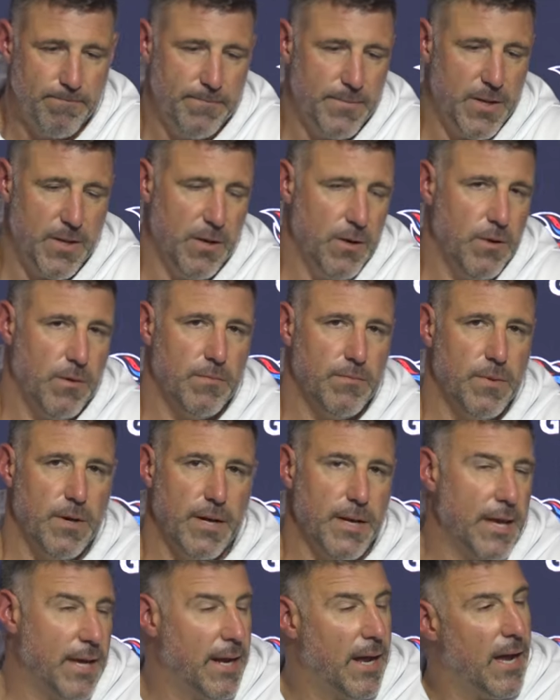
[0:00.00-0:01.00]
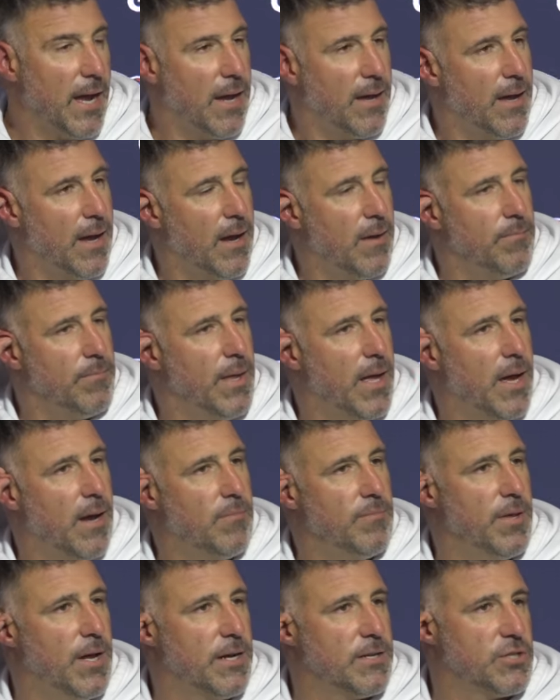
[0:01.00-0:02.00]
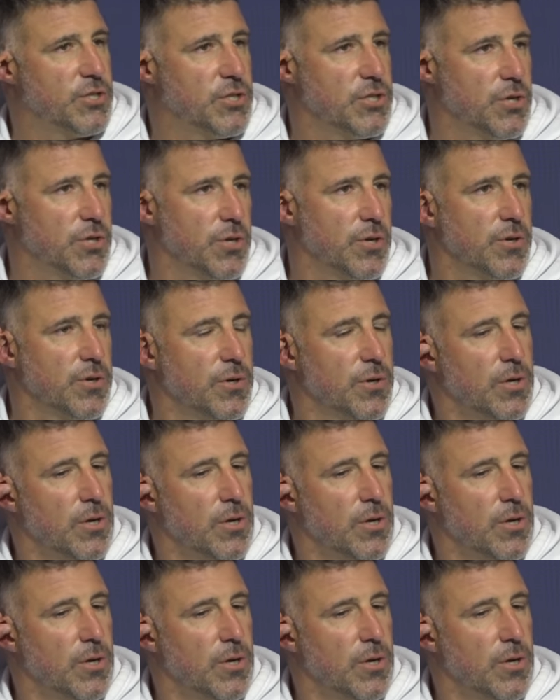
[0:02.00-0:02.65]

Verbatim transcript: You know, again, I, I'm I'm not sure.